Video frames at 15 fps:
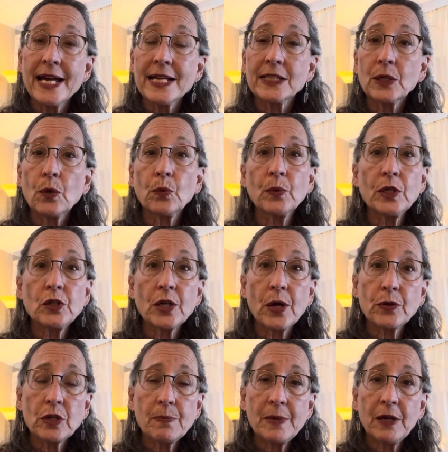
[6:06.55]
So reach
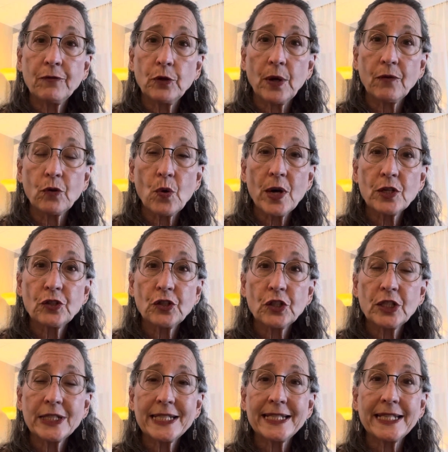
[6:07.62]
out to me if you have
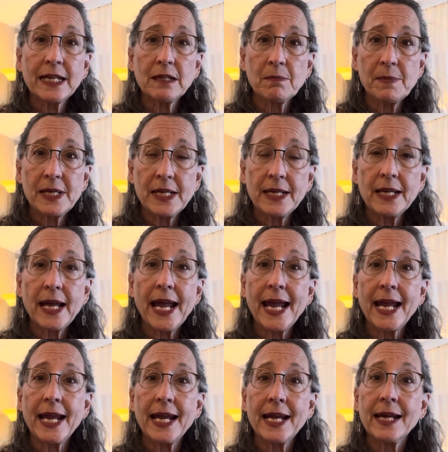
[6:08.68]
questions, send me
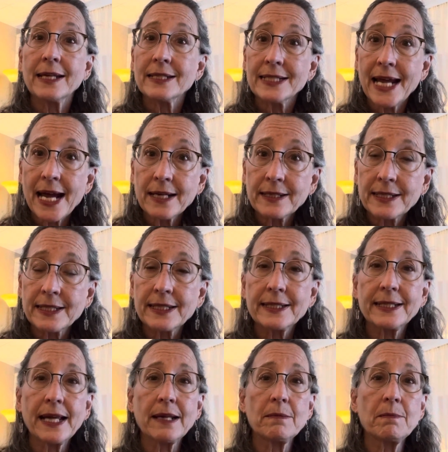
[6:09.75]
a text,
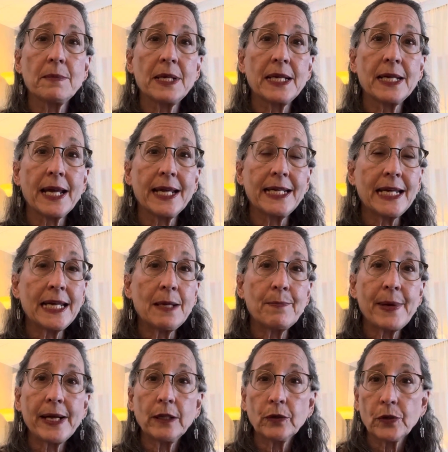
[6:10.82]
send me an
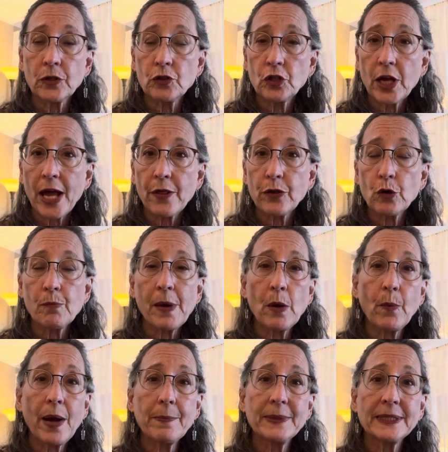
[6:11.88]
email or a chat through my
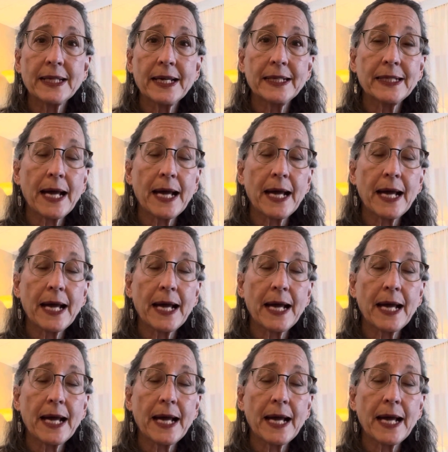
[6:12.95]
website.